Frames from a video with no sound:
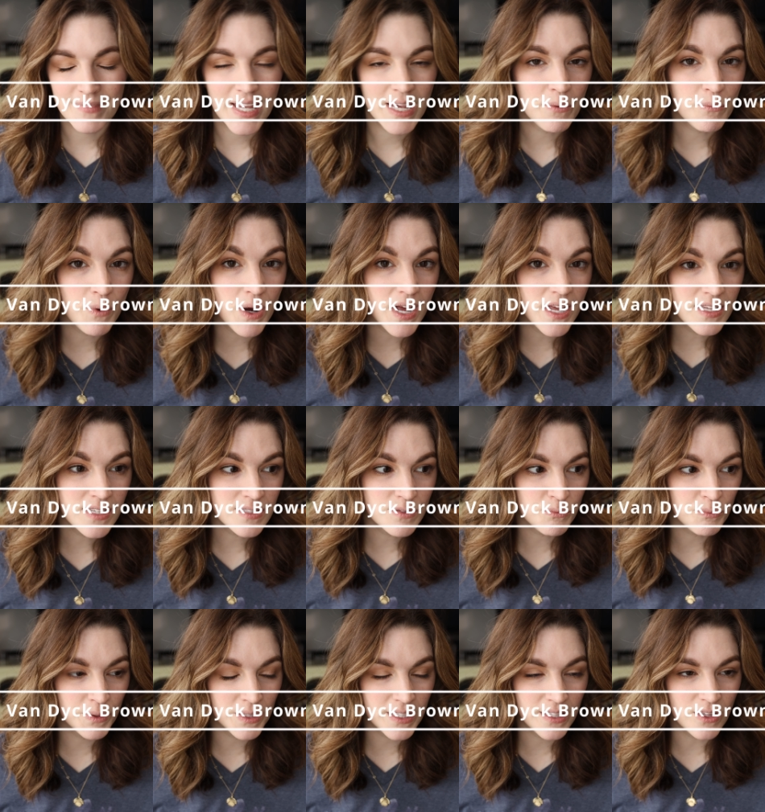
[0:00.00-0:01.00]
It was
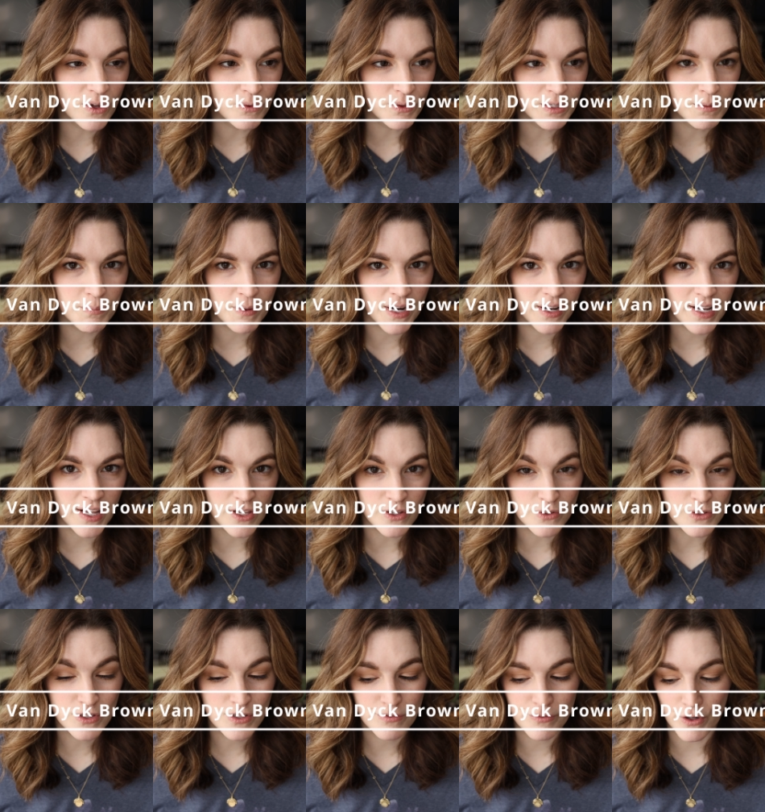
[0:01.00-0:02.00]
really the only brown I
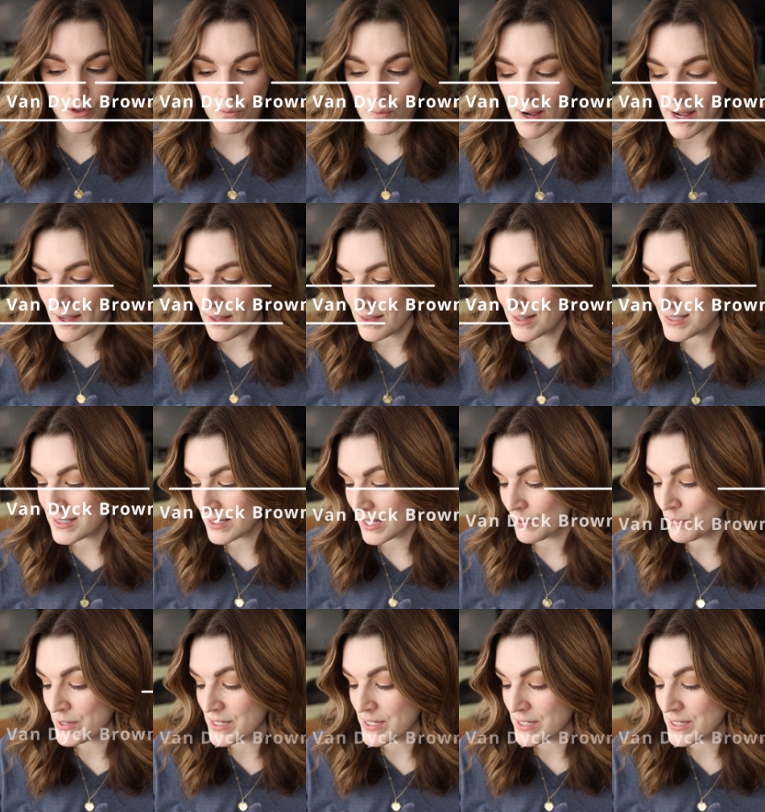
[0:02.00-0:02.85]
used for a while until I